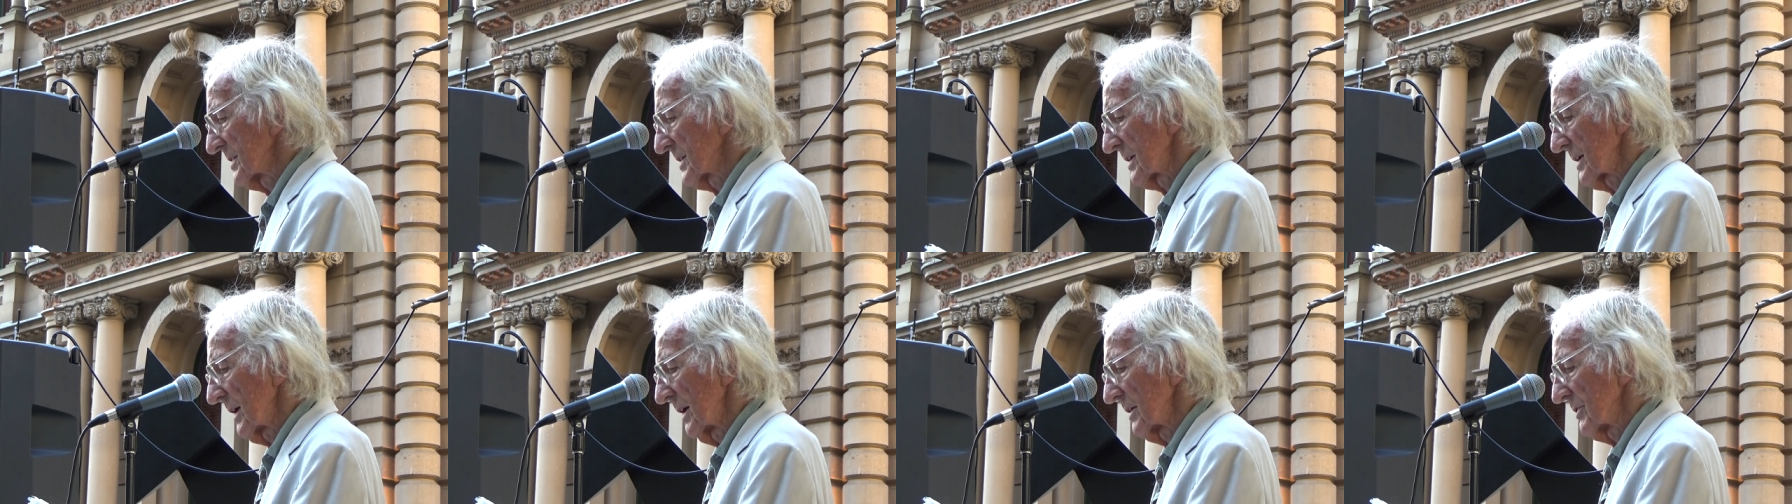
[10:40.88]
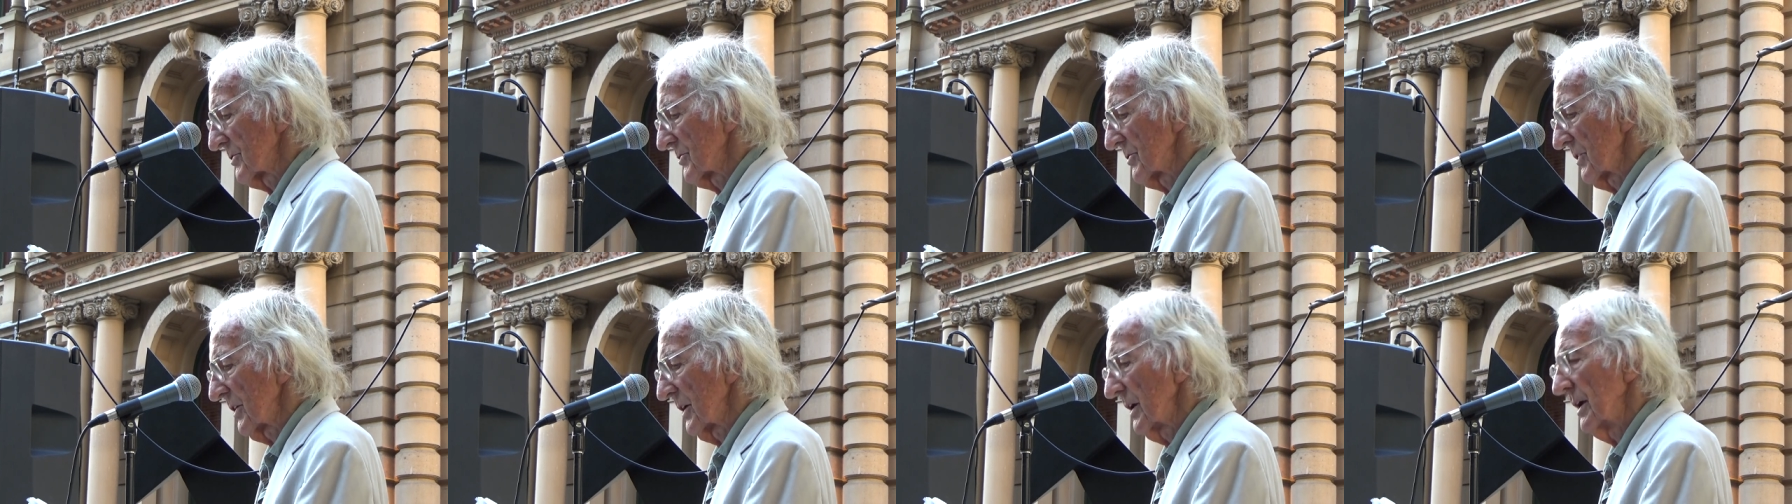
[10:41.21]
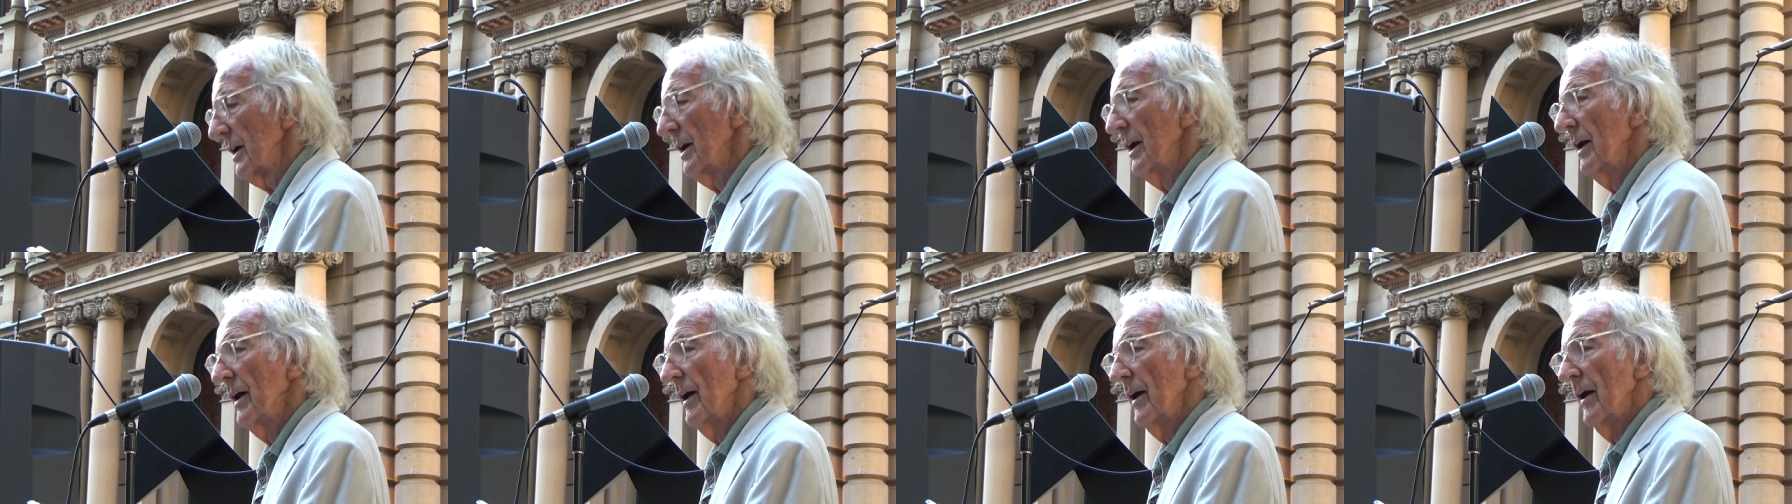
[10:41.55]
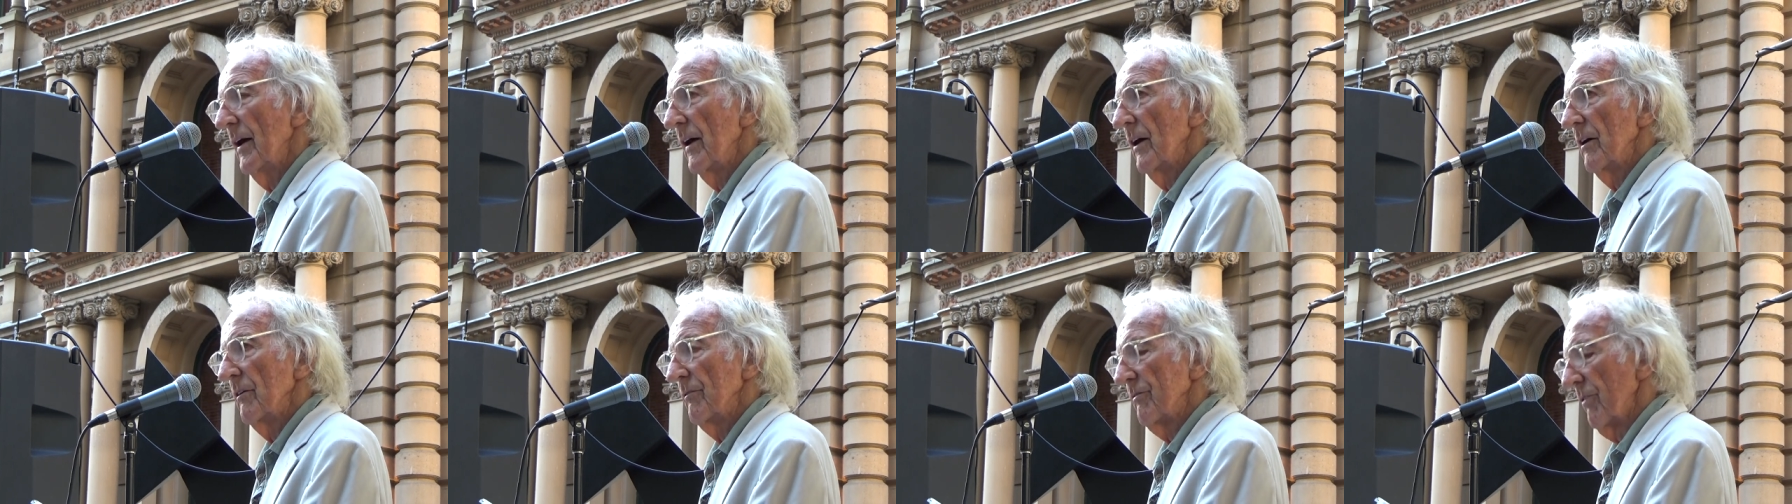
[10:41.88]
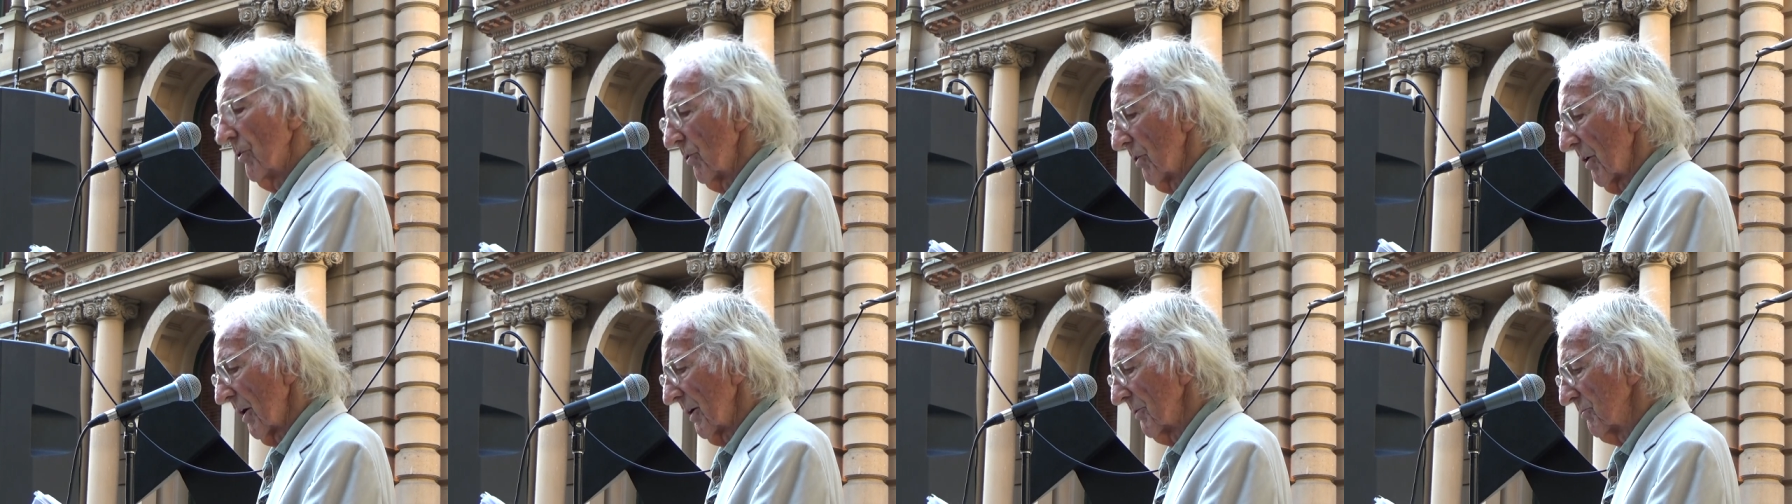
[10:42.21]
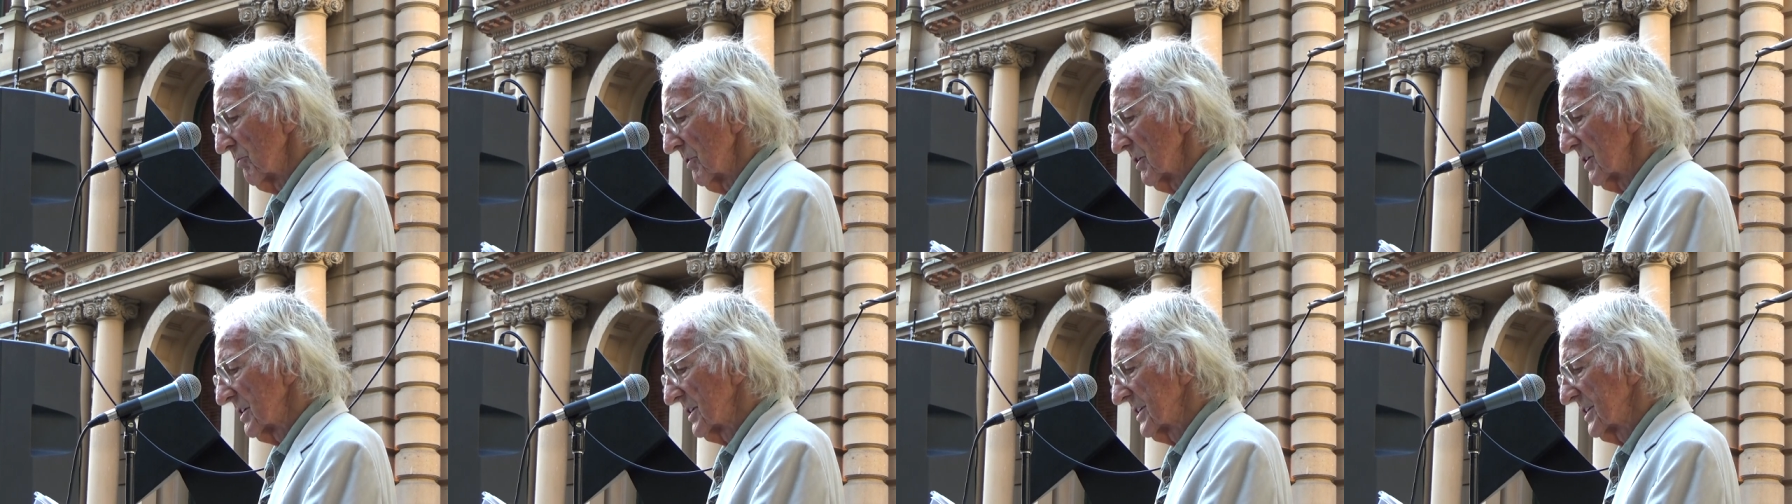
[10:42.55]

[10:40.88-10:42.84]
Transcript: this country for a